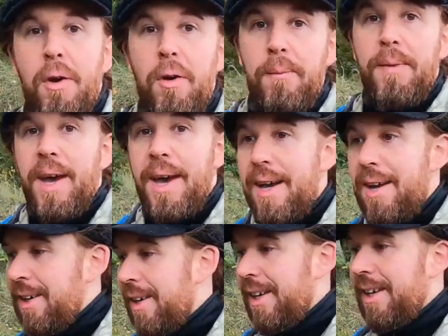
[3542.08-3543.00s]
up there
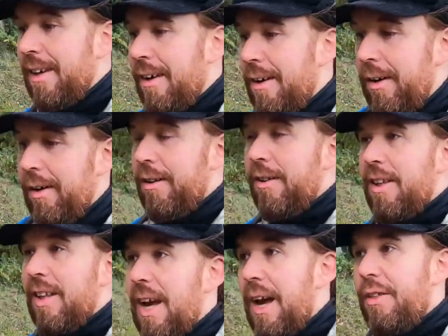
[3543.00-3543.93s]
in the heart,
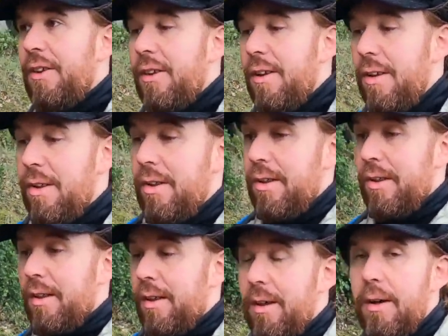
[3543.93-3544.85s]
the
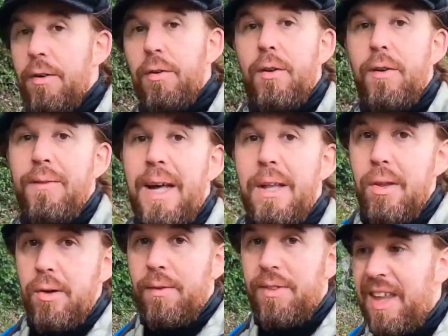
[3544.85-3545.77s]
catheters and all of that
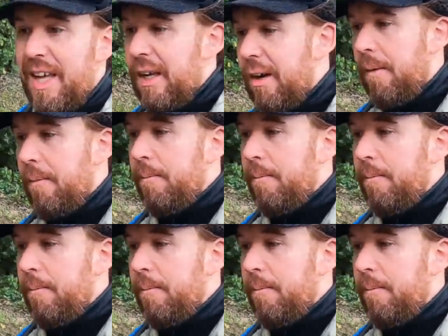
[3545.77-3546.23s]
sort of thing.